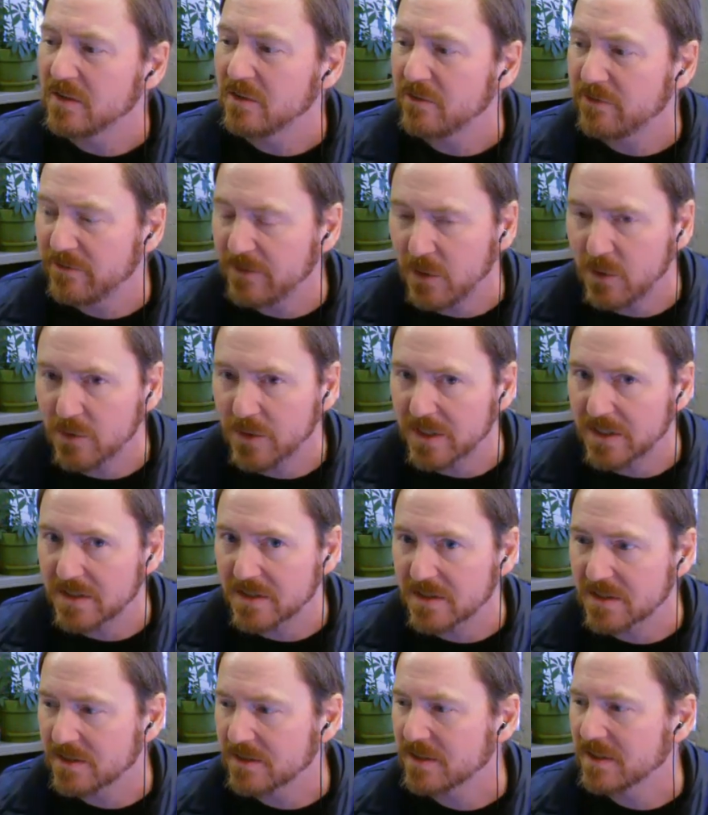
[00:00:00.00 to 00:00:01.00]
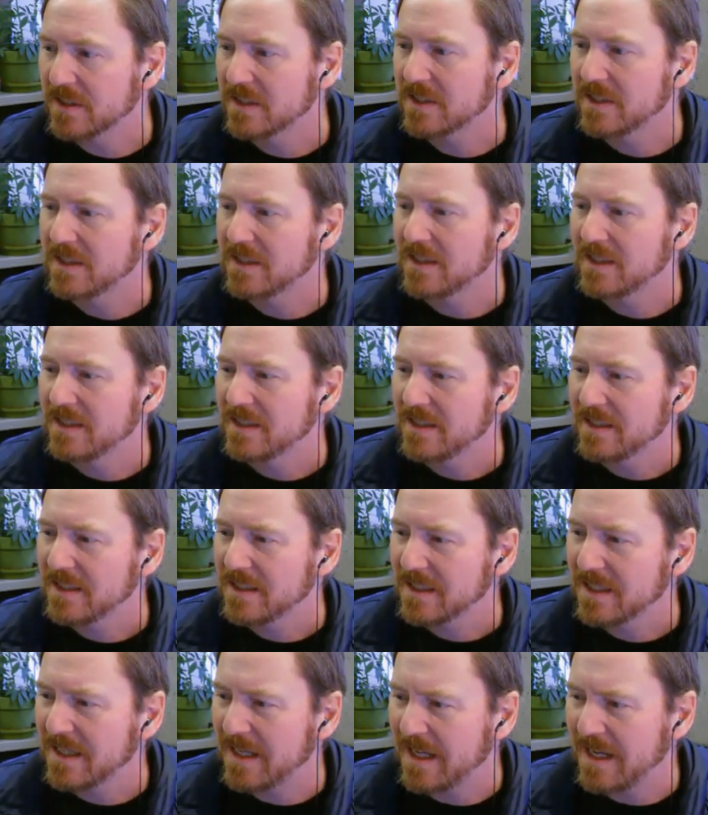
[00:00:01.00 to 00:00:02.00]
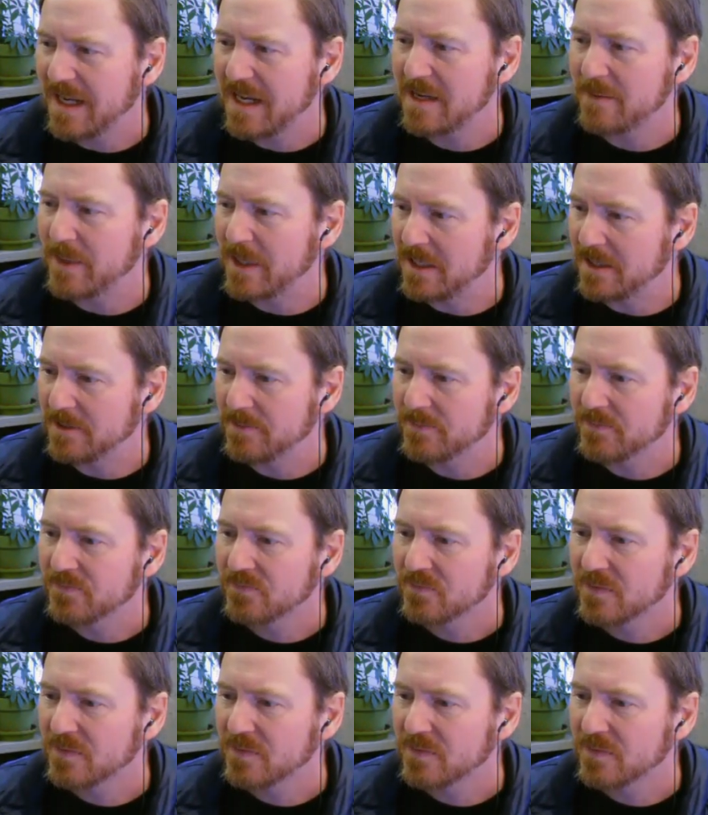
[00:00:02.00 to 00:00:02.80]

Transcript: focus, comma.